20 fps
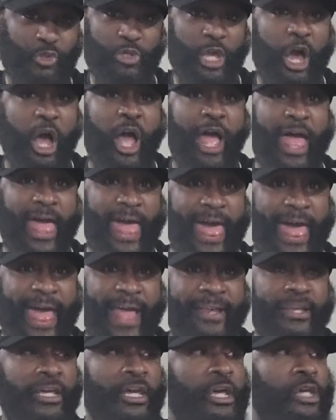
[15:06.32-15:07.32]
y'all
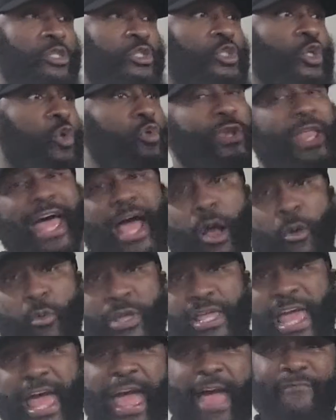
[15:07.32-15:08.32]
had. So now
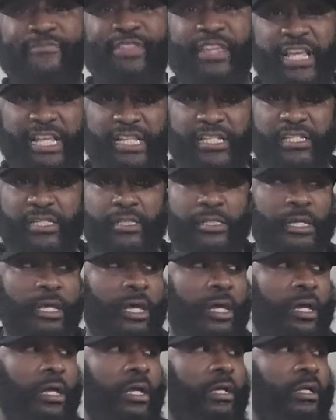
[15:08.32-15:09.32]
we have this.
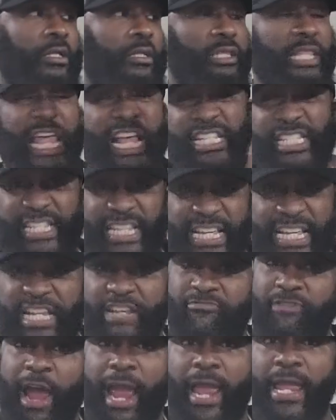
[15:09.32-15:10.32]
Let's
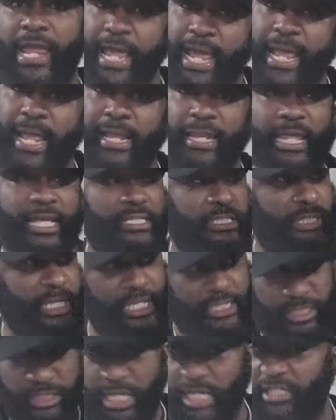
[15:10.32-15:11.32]
eat right here.
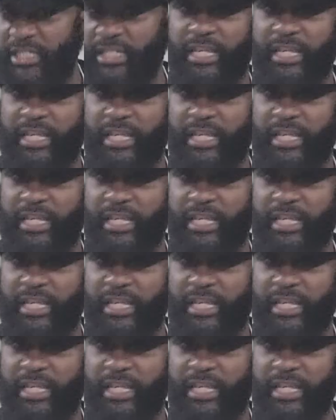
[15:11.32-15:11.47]
Let's